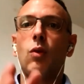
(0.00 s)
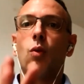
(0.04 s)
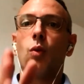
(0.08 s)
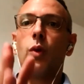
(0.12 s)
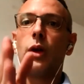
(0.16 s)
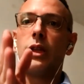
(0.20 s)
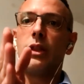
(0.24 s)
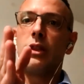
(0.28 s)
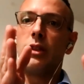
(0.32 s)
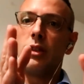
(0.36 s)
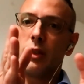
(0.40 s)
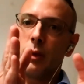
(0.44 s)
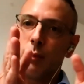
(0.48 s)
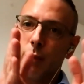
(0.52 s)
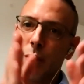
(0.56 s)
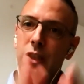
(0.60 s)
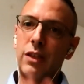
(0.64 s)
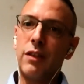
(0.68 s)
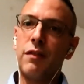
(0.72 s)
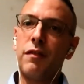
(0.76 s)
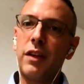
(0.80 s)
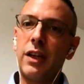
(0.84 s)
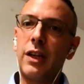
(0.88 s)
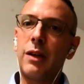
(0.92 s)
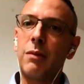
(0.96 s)
with
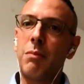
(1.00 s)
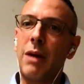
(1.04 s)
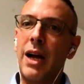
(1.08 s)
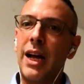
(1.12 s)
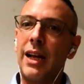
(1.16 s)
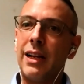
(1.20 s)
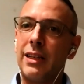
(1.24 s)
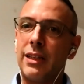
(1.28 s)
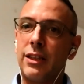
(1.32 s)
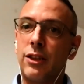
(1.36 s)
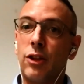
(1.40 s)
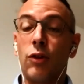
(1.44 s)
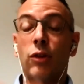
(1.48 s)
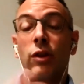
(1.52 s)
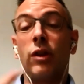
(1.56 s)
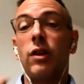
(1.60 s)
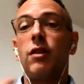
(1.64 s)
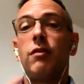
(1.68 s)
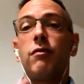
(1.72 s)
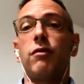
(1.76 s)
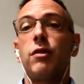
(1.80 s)
specific milestone.